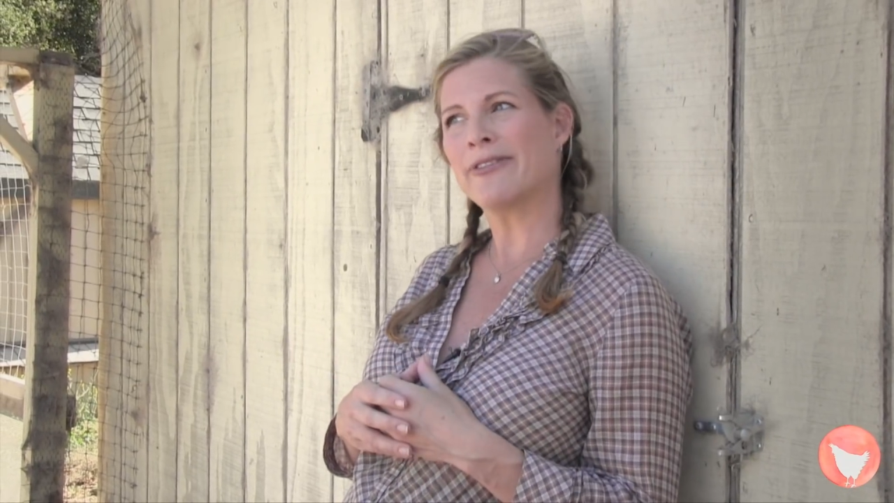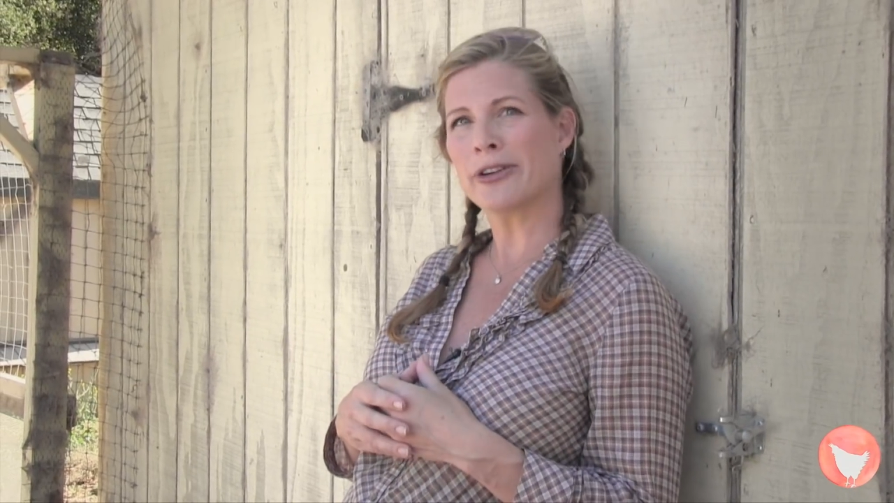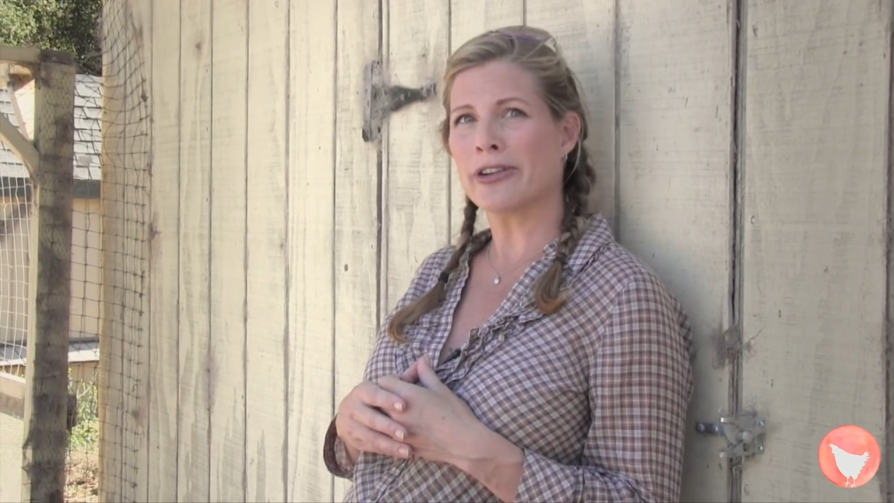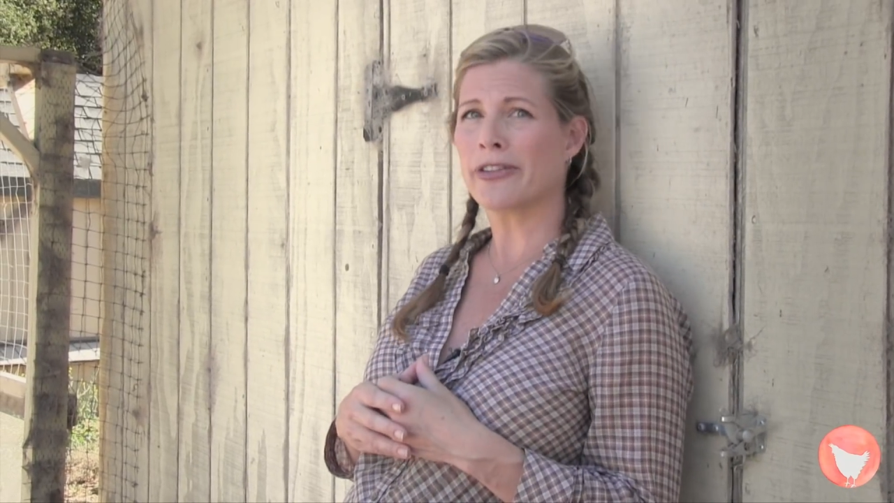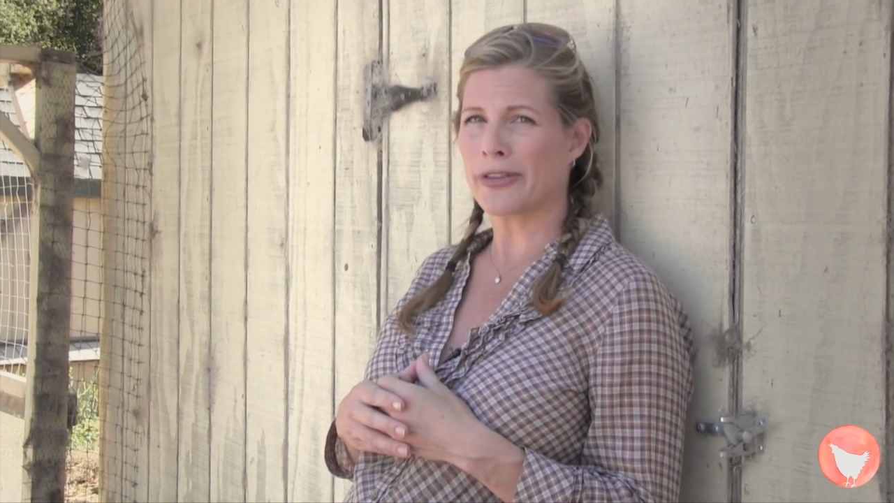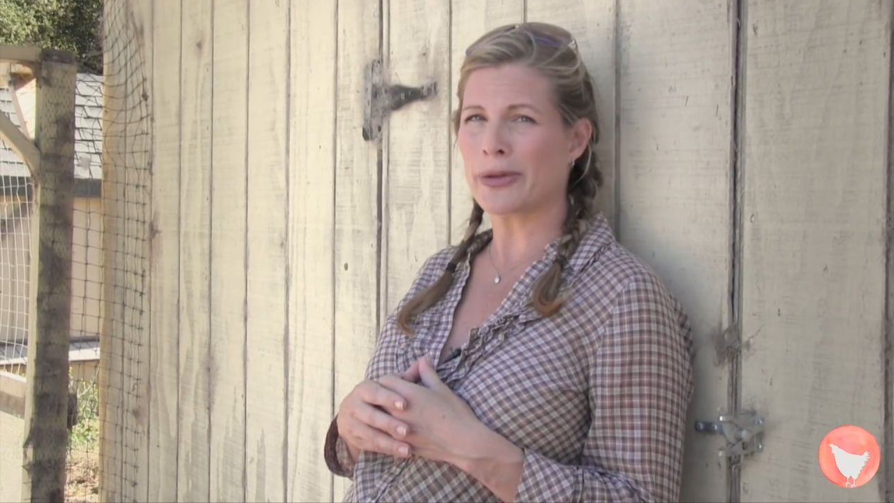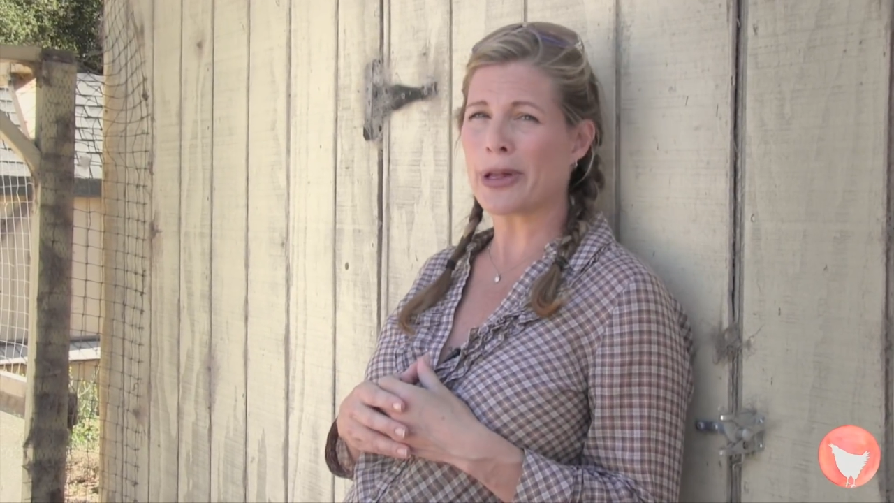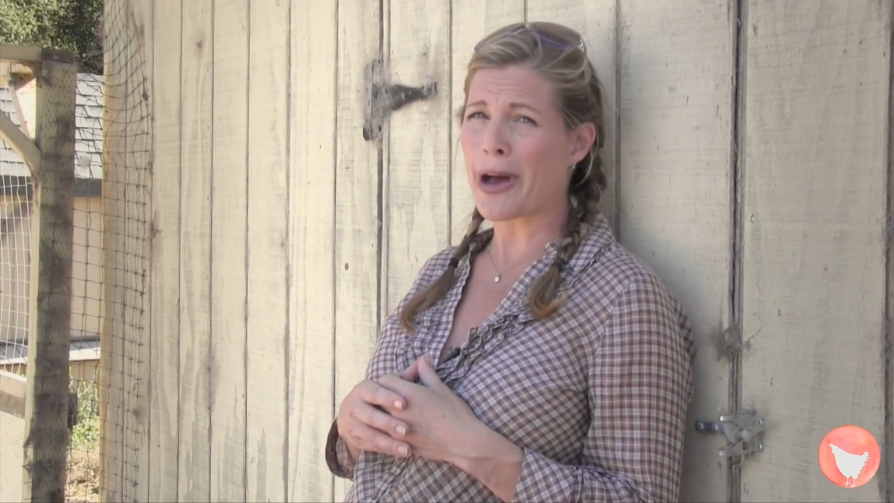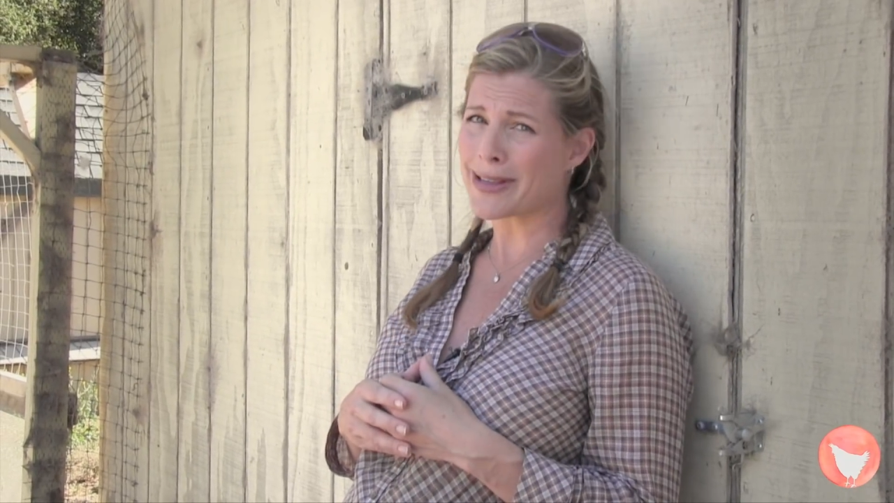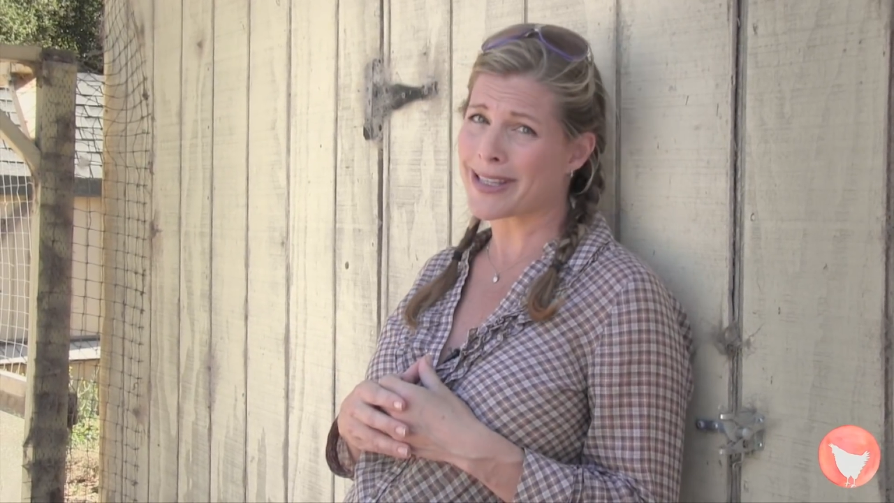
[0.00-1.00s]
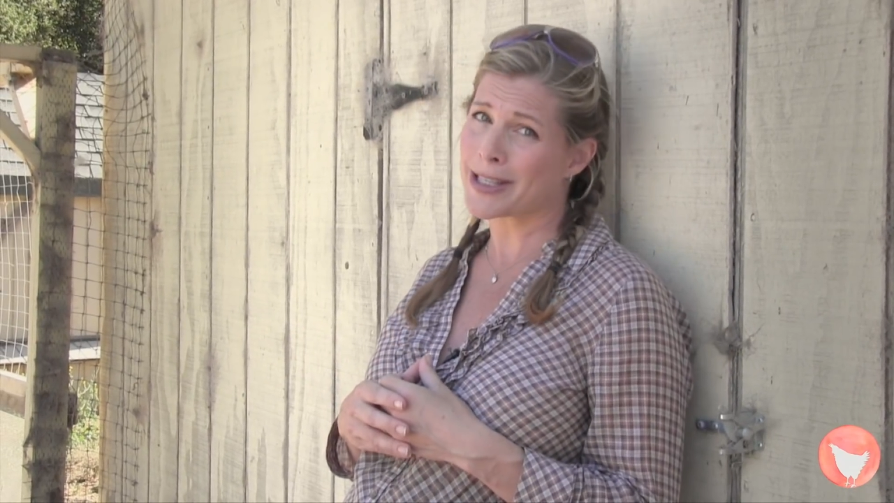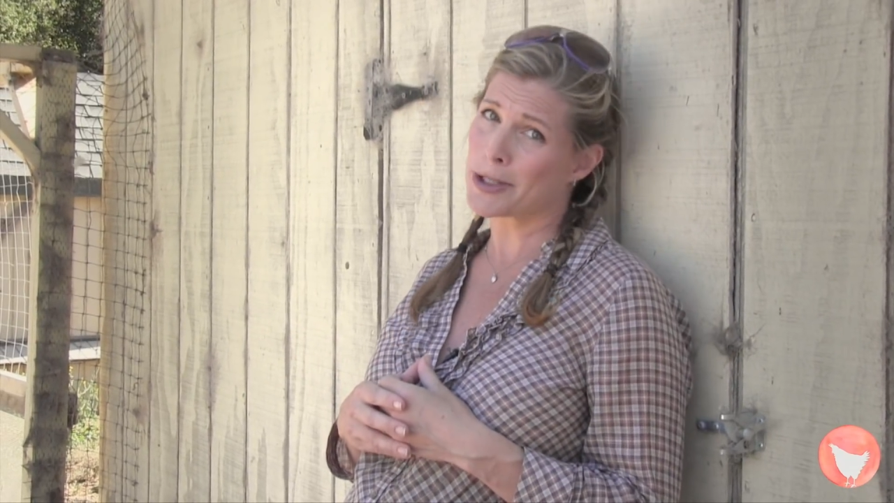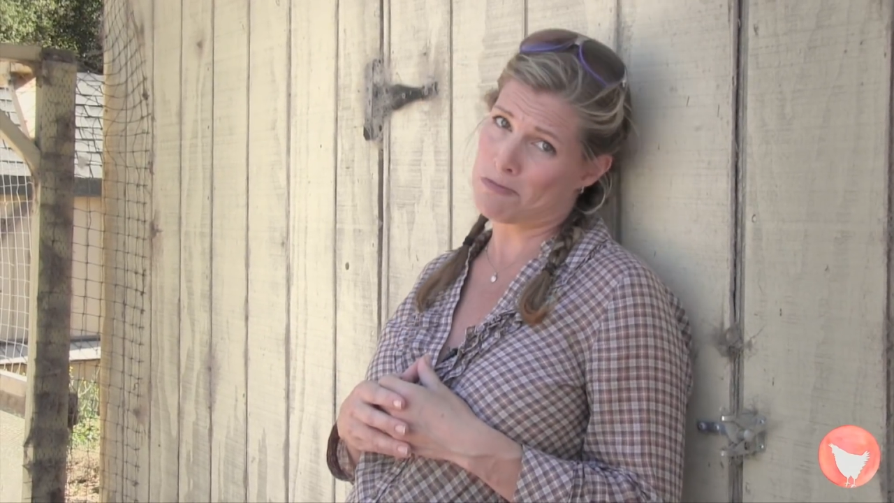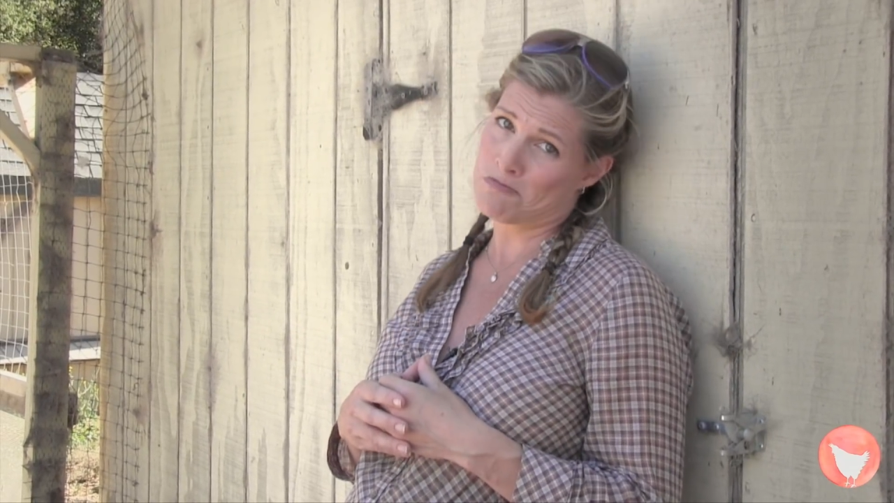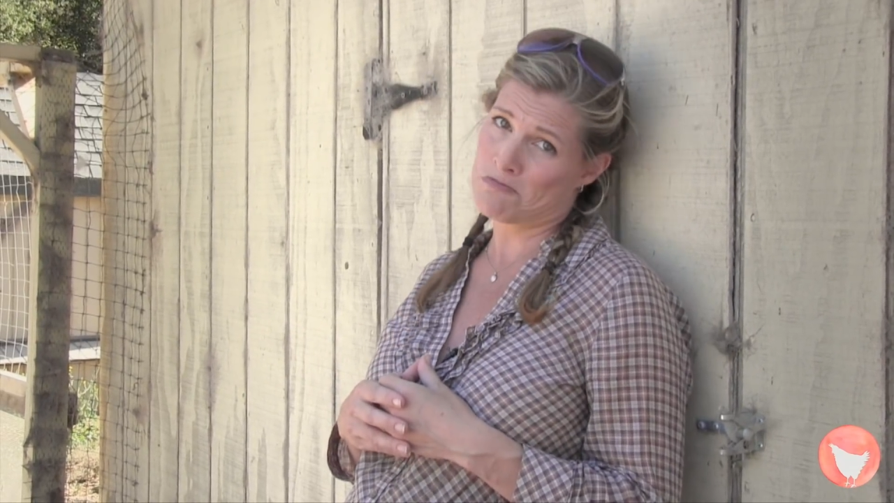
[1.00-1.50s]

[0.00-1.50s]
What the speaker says: for a few losses.